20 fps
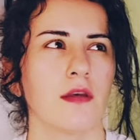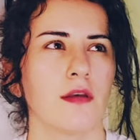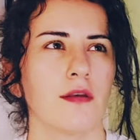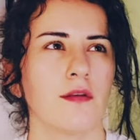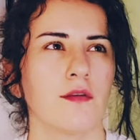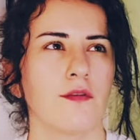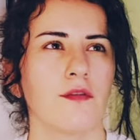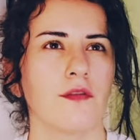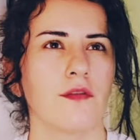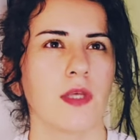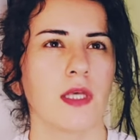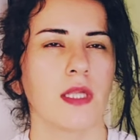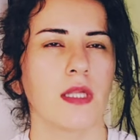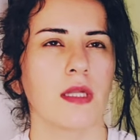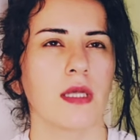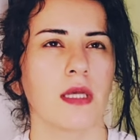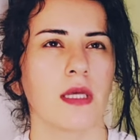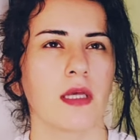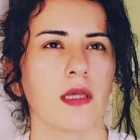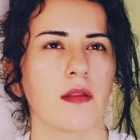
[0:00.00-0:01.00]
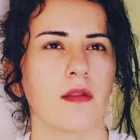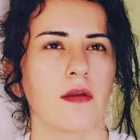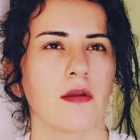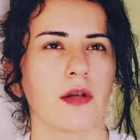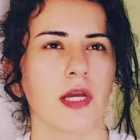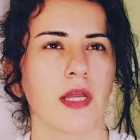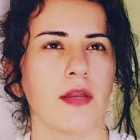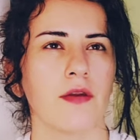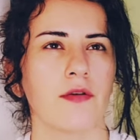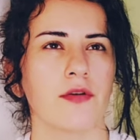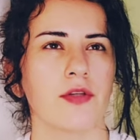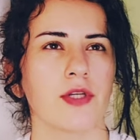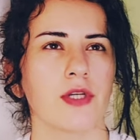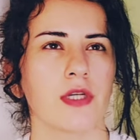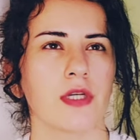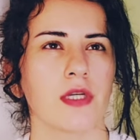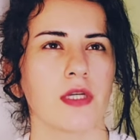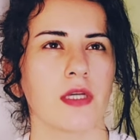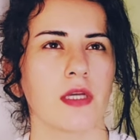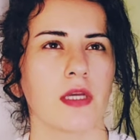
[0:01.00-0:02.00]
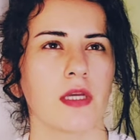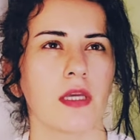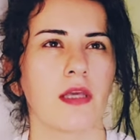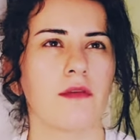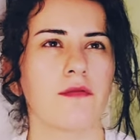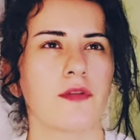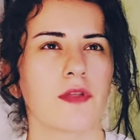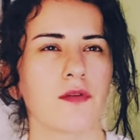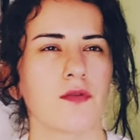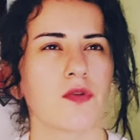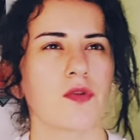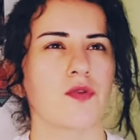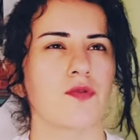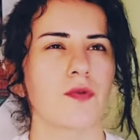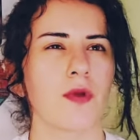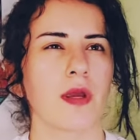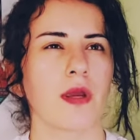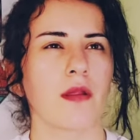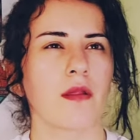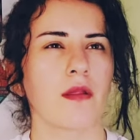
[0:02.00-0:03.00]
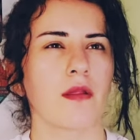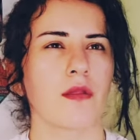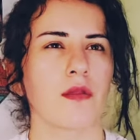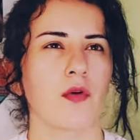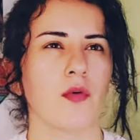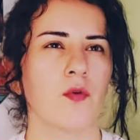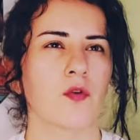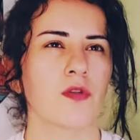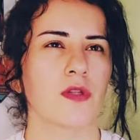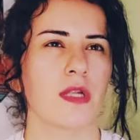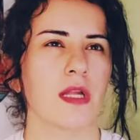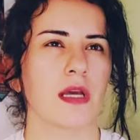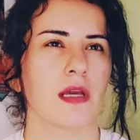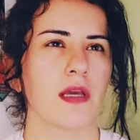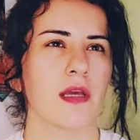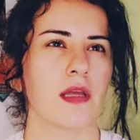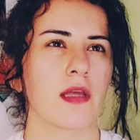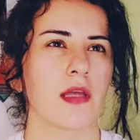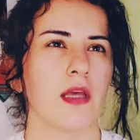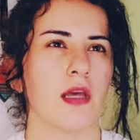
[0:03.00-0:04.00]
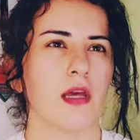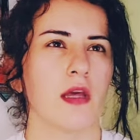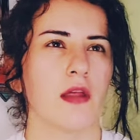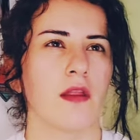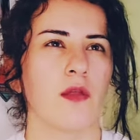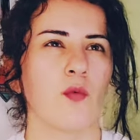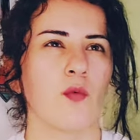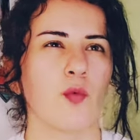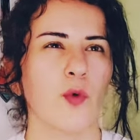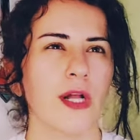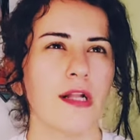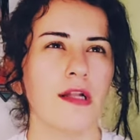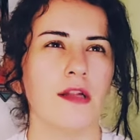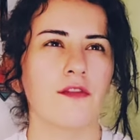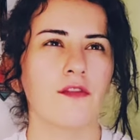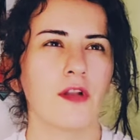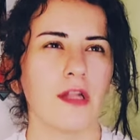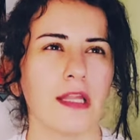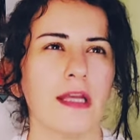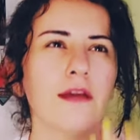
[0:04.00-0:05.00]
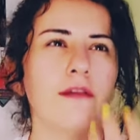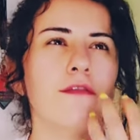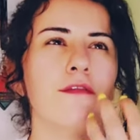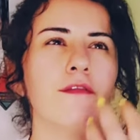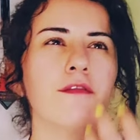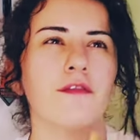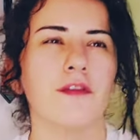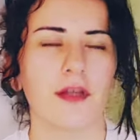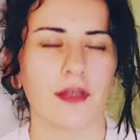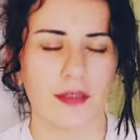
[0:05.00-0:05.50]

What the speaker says: feeling their energy. It gives you strength, almost like the will to live.